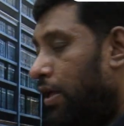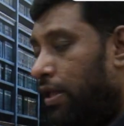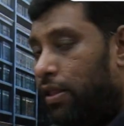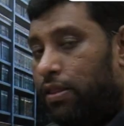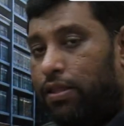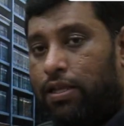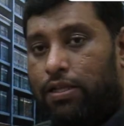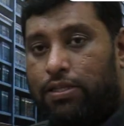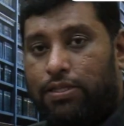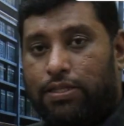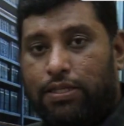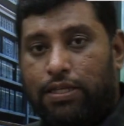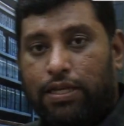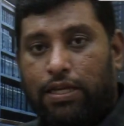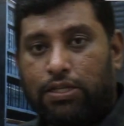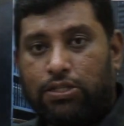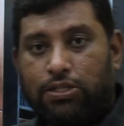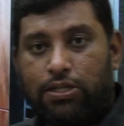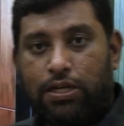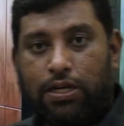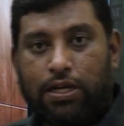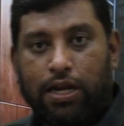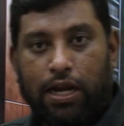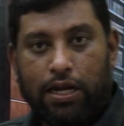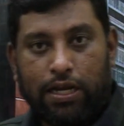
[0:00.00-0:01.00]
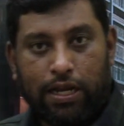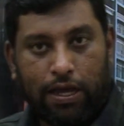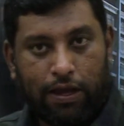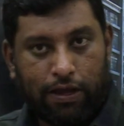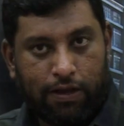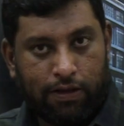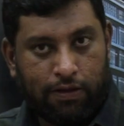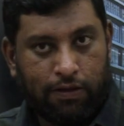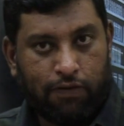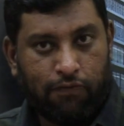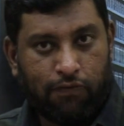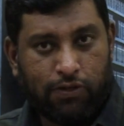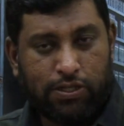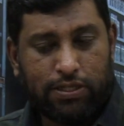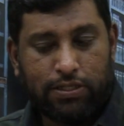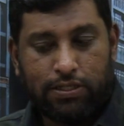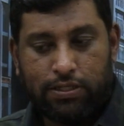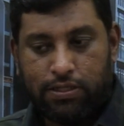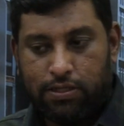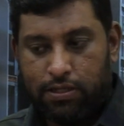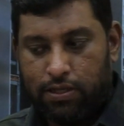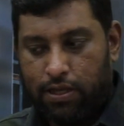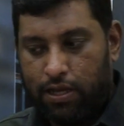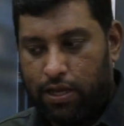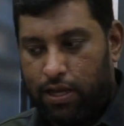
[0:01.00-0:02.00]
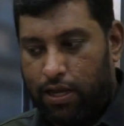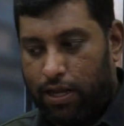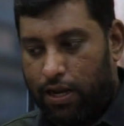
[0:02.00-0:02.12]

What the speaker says: the GST data, which is